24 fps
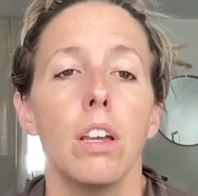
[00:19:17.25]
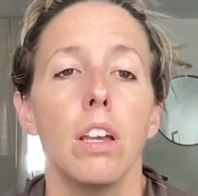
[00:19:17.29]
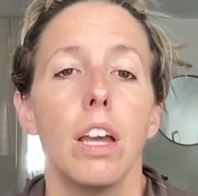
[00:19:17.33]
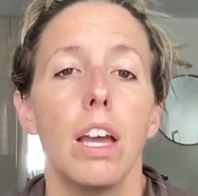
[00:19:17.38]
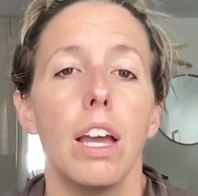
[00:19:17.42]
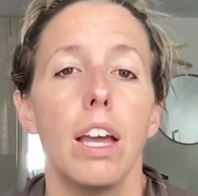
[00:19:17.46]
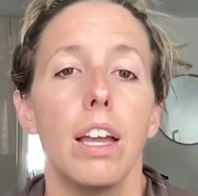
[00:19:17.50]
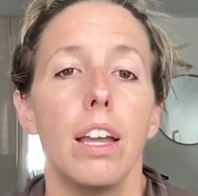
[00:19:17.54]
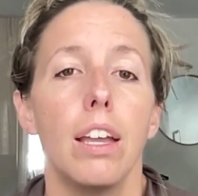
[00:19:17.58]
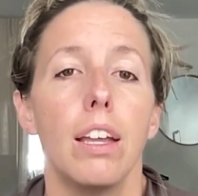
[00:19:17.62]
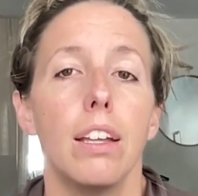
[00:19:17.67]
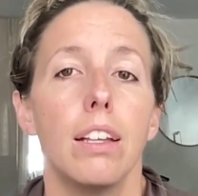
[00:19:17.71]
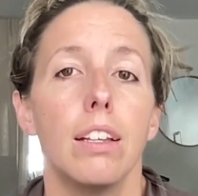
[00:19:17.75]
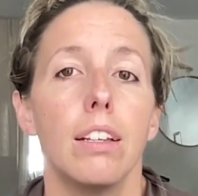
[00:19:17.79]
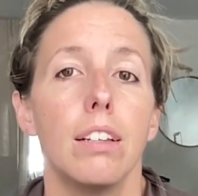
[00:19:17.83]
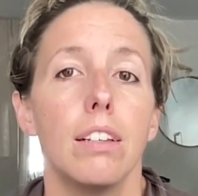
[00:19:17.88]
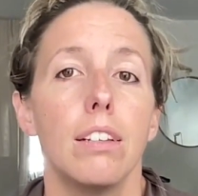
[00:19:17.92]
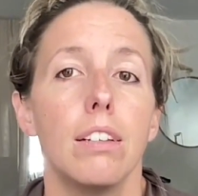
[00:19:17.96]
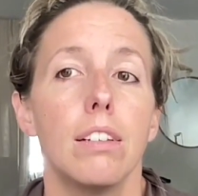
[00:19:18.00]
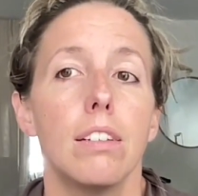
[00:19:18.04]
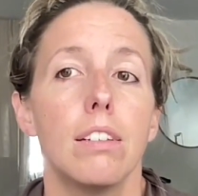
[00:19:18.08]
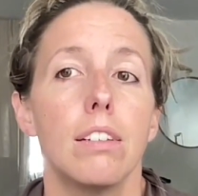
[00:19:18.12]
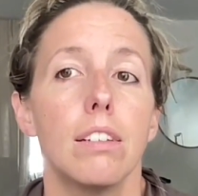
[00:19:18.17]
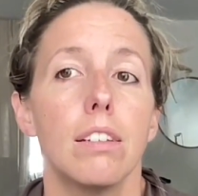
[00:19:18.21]

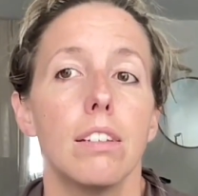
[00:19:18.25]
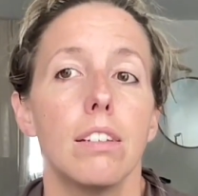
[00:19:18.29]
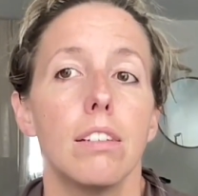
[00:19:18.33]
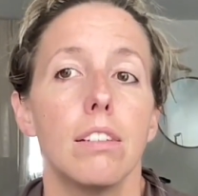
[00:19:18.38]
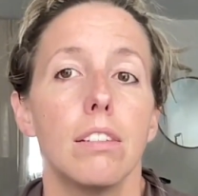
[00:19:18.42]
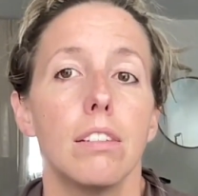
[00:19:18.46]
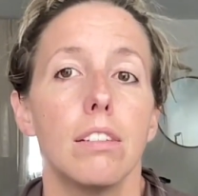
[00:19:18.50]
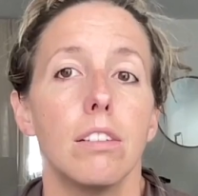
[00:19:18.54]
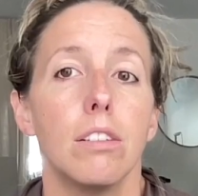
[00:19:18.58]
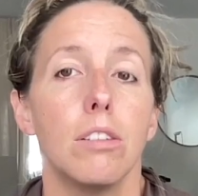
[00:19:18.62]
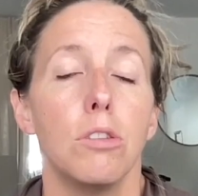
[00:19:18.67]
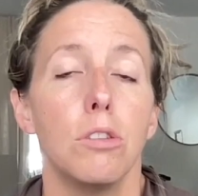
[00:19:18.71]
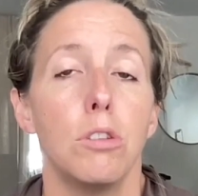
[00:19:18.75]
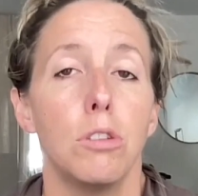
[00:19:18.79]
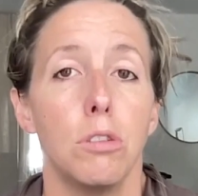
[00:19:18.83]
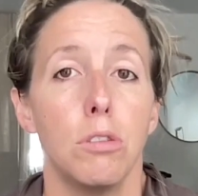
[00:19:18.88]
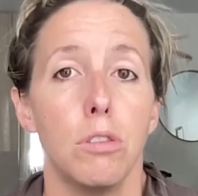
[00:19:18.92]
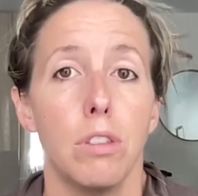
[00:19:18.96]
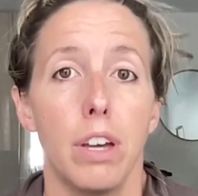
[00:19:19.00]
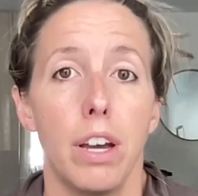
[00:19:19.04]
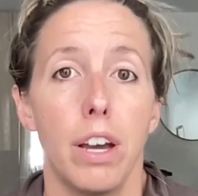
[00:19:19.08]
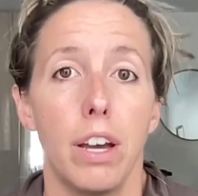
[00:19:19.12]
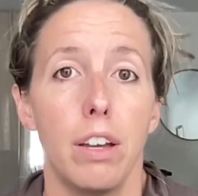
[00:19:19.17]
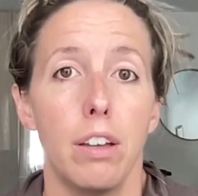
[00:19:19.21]
And you do
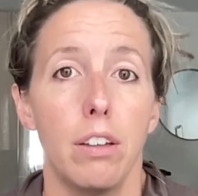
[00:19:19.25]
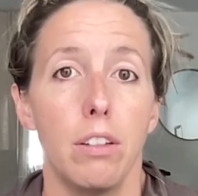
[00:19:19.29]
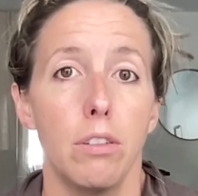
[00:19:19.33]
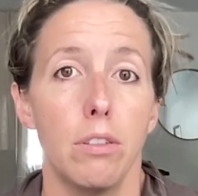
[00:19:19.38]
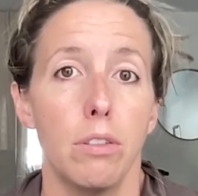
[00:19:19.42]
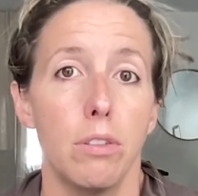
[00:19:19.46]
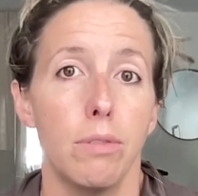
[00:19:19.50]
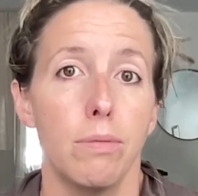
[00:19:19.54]
that